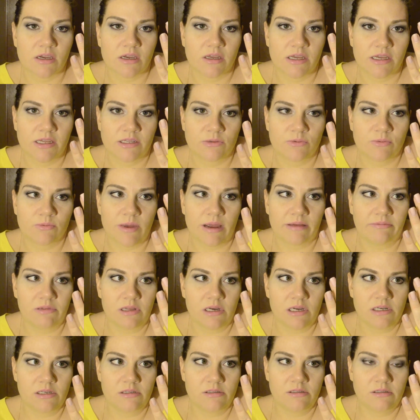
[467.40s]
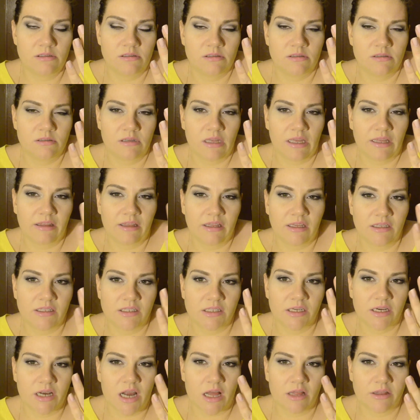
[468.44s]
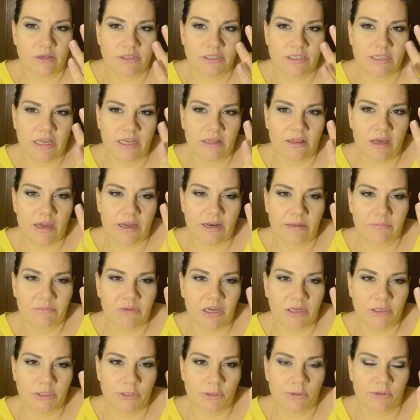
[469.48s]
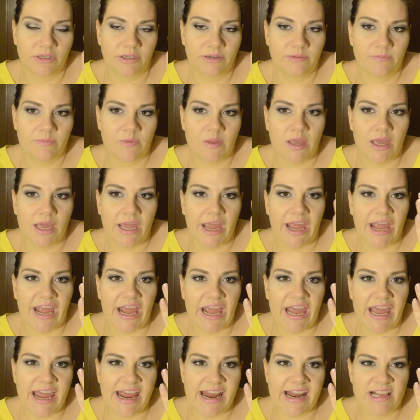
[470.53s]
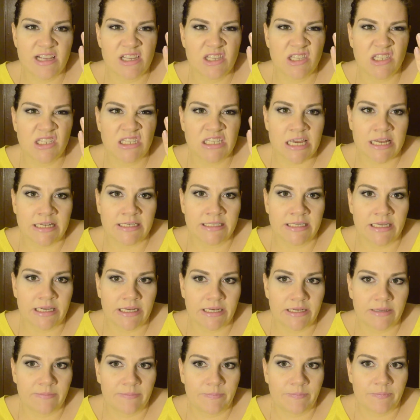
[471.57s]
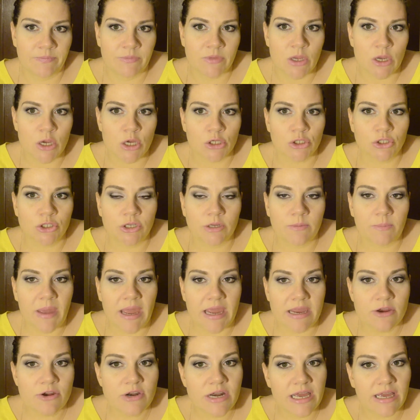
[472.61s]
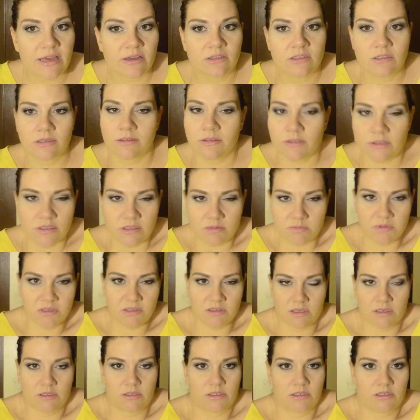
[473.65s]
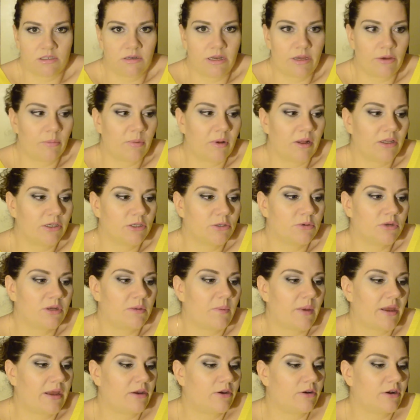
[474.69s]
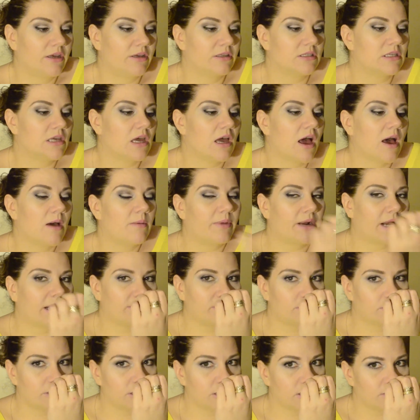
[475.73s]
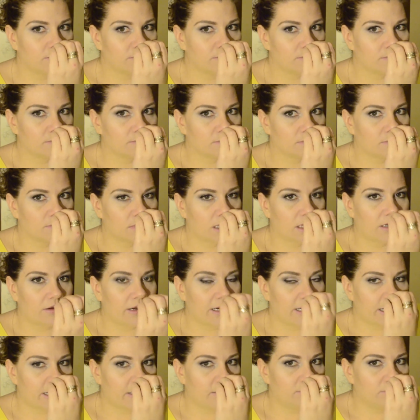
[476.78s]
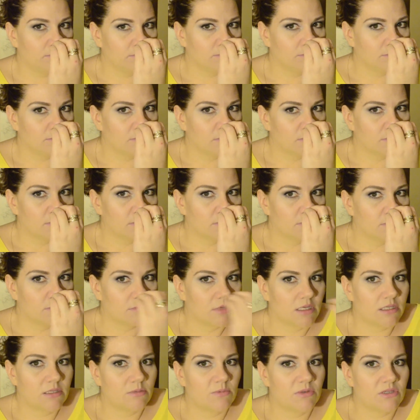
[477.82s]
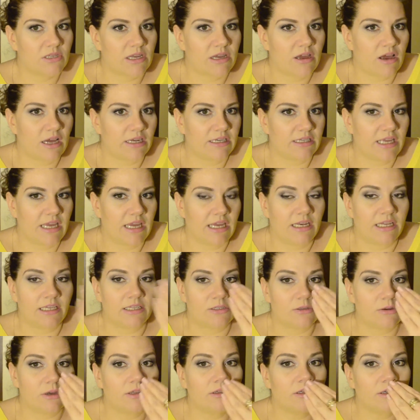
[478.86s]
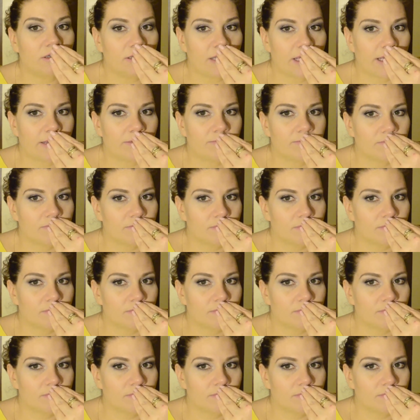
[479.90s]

it's Revlon. I think it's their ColorStay line. I'm not sure. It is scented. So you paint your nails and it smells like just nail polish when you paint your nails. But afterwards, like right now, it smells like cotton candy. So I look like